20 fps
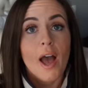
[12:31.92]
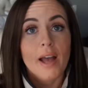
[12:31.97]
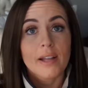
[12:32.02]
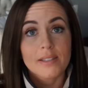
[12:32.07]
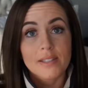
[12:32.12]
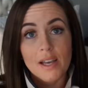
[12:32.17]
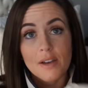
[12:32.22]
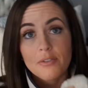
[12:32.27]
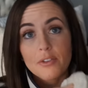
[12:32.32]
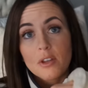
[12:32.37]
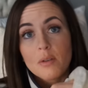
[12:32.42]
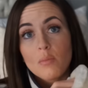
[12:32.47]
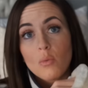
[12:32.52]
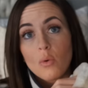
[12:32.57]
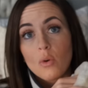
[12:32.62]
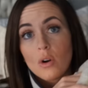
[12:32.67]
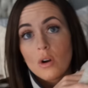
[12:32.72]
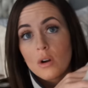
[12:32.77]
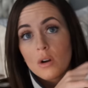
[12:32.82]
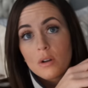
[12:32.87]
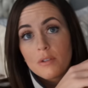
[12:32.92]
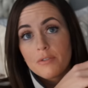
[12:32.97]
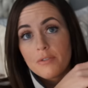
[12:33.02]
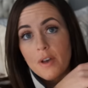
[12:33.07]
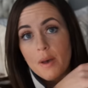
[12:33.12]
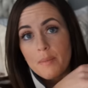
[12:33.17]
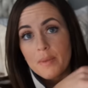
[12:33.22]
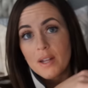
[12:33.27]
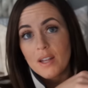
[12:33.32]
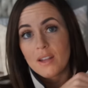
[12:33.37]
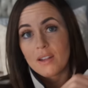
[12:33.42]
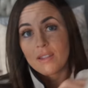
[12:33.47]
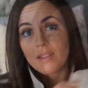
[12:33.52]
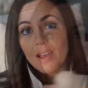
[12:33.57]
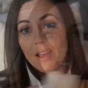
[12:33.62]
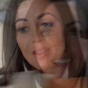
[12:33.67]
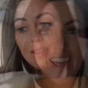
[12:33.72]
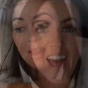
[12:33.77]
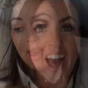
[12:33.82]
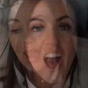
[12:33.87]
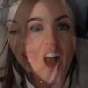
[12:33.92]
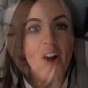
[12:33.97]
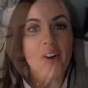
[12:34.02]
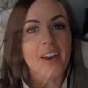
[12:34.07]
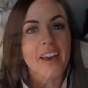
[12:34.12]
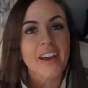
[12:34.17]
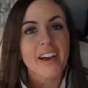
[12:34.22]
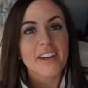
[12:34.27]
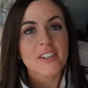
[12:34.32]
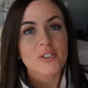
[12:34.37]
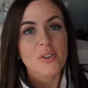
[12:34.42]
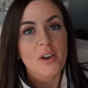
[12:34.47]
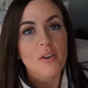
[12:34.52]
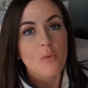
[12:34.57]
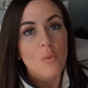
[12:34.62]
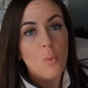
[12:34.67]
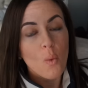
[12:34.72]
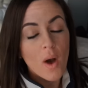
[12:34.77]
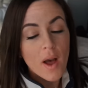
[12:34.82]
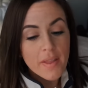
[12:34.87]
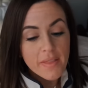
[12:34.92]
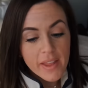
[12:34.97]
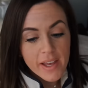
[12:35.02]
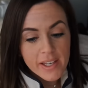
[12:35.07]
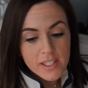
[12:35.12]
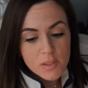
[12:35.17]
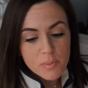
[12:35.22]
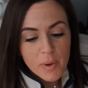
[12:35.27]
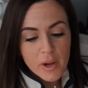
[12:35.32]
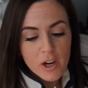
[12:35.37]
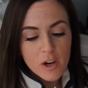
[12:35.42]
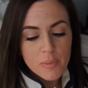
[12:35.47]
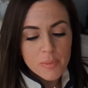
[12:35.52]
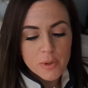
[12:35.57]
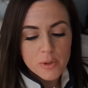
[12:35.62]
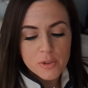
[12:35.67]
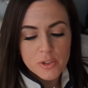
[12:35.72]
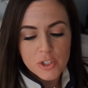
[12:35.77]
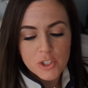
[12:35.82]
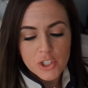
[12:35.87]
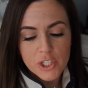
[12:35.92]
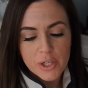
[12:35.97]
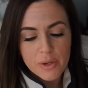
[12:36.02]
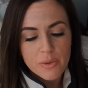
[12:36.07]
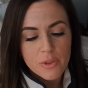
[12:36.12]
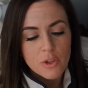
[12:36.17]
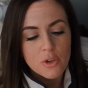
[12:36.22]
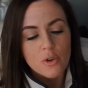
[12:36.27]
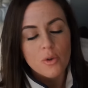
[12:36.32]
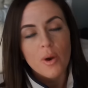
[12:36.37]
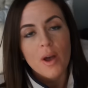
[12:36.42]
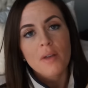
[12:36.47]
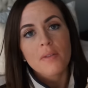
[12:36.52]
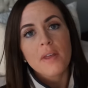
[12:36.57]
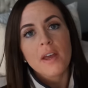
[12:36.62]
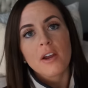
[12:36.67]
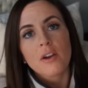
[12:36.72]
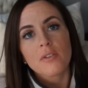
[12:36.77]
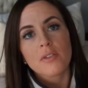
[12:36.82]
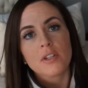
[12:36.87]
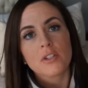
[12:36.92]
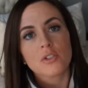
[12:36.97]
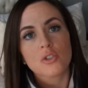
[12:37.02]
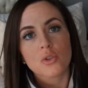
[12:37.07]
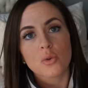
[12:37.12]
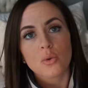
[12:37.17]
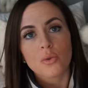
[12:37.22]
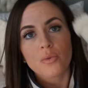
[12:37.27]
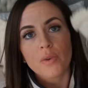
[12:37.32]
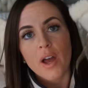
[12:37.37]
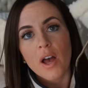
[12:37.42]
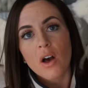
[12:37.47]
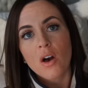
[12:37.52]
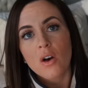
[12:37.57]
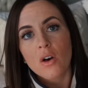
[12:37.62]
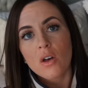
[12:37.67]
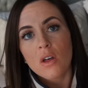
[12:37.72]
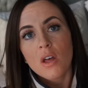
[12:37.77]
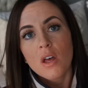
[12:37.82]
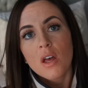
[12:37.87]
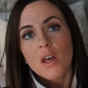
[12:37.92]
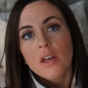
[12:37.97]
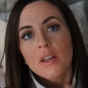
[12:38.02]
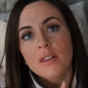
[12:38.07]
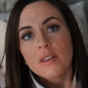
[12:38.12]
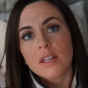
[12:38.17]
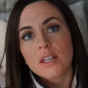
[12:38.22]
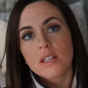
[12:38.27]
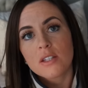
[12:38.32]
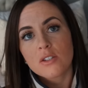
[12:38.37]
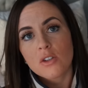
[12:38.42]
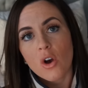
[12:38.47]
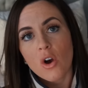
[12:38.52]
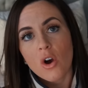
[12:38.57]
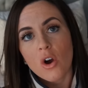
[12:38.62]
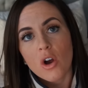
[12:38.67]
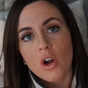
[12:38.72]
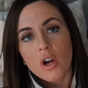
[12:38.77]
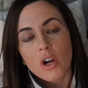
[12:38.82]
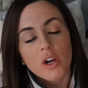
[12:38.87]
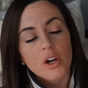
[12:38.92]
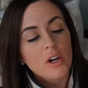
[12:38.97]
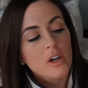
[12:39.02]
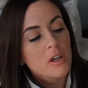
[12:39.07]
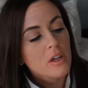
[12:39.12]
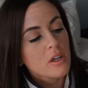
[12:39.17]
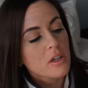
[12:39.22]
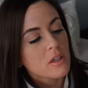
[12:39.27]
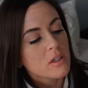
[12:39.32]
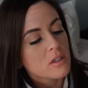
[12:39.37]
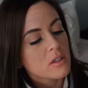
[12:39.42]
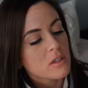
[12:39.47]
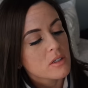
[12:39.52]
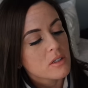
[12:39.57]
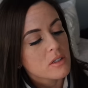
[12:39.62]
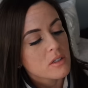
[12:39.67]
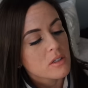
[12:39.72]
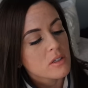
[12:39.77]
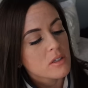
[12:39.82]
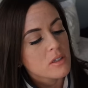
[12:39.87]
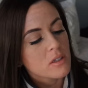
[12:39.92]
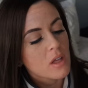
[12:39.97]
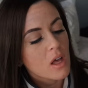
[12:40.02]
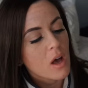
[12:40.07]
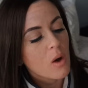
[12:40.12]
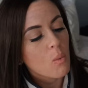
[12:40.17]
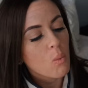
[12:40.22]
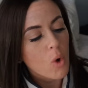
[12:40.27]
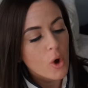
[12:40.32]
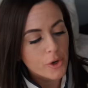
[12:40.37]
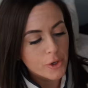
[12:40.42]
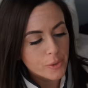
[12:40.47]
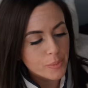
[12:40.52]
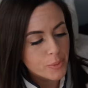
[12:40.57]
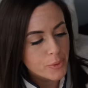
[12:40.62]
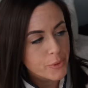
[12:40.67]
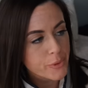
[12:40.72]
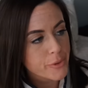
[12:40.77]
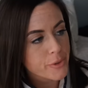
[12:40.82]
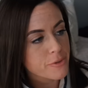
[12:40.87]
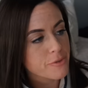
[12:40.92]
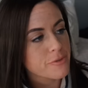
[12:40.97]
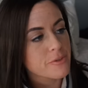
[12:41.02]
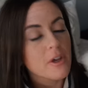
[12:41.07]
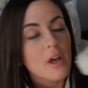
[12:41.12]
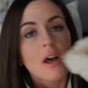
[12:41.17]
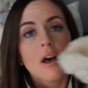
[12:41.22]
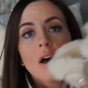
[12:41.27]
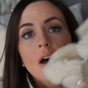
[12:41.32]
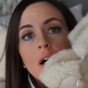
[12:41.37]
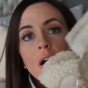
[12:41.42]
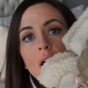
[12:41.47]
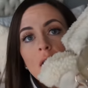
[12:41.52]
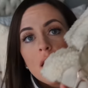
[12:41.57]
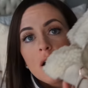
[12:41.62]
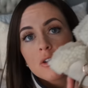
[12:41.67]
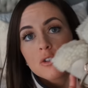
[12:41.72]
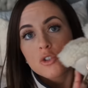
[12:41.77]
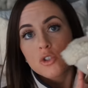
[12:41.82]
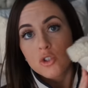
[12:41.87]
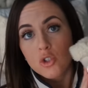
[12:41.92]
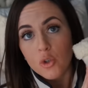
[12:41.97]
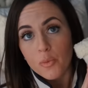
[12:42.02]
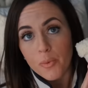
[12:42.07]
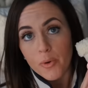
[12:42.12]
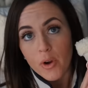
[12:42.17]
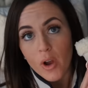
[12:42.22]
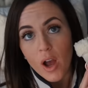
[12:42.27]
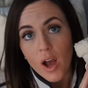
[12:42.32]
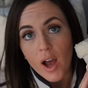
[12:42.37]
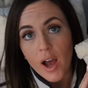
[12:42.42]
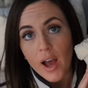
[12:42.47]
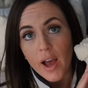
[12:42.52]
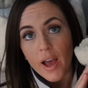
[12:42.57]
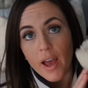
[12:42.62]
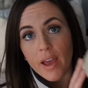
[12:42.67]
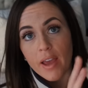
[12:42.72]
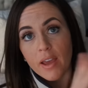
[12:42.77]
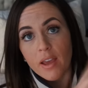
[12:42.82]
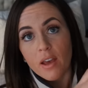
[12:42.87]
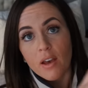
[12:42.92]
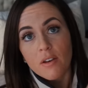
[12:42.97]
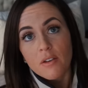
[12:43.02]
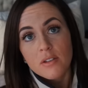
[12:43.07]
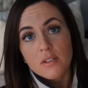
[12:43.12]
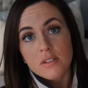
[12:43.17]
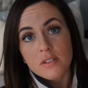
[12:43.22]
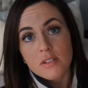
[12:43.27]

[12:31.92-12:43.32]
and definitely more feminine than the 8. Okay, guys, so I have one last pair of boots to share with you, and they are the Sorel. These are a waterproof, super high,